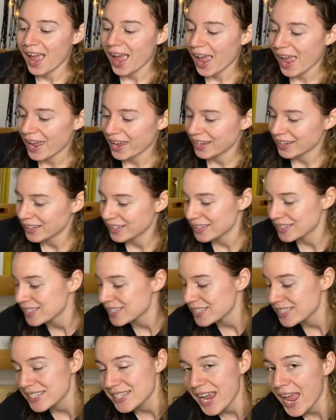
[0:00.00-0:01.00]
and
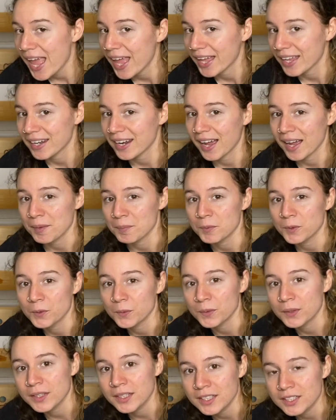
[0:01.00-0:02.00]
instead I'm
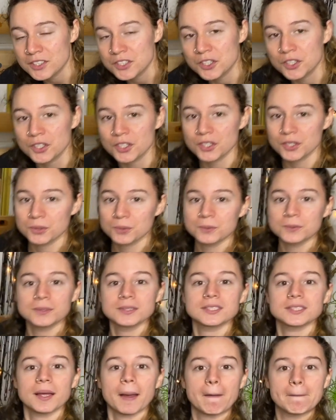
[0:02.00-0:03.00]
going to
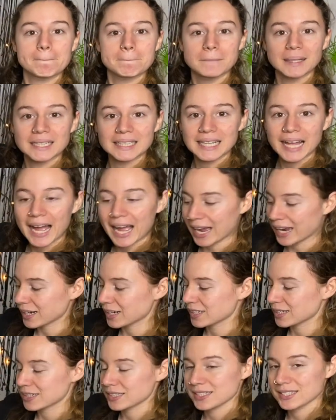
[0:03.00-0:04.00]
use
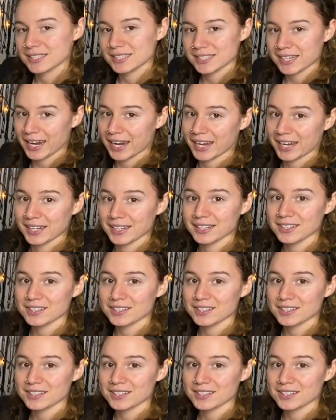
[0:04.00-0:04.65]
black stain.